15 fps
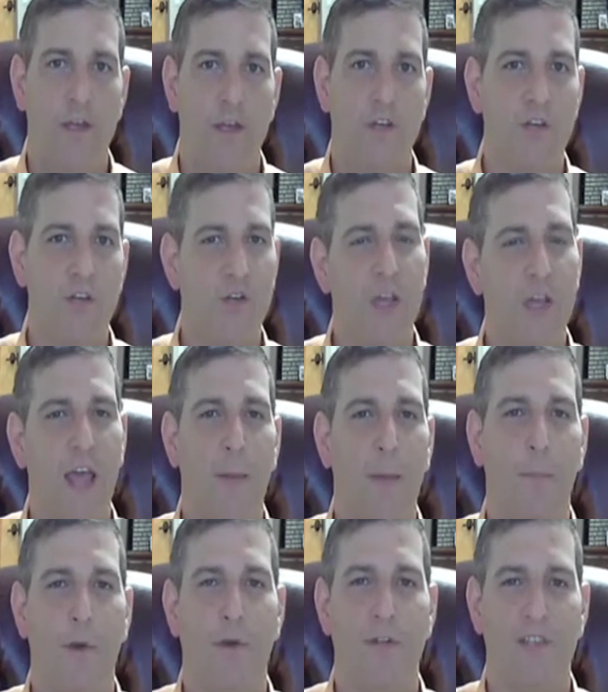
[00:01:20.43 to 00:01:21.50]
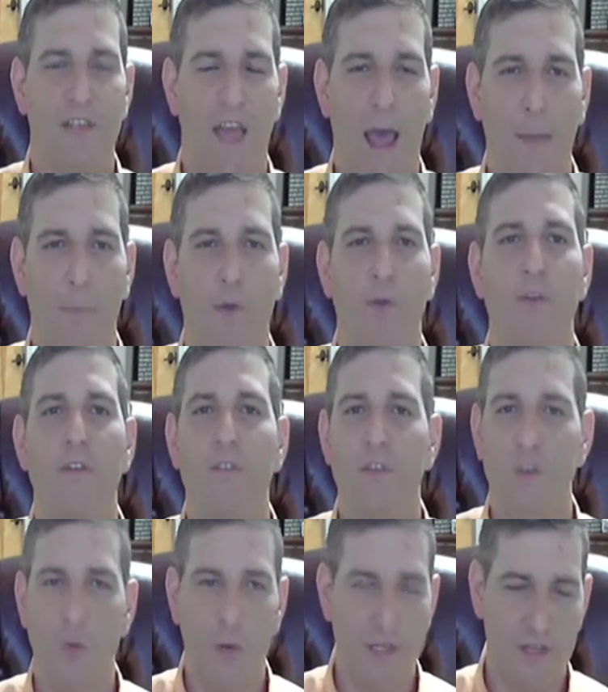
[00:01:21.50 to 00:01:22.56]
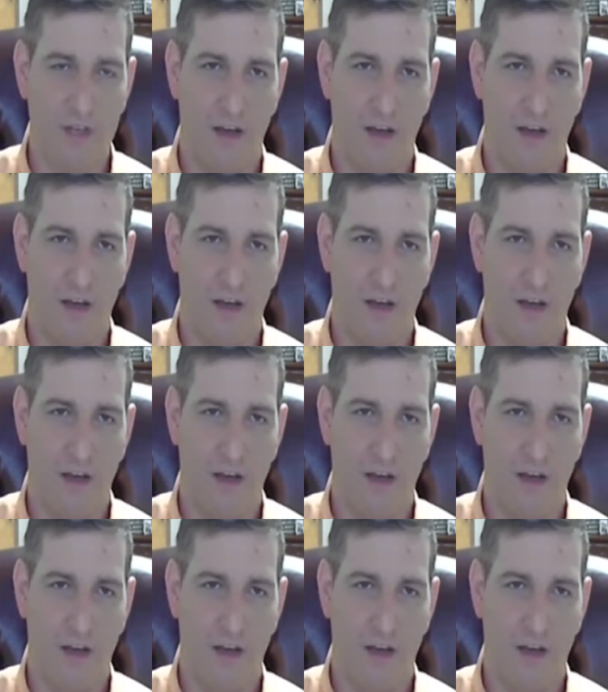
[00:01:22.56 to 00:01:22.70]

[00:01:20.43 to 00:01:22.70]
Social capital is capital that the U.S.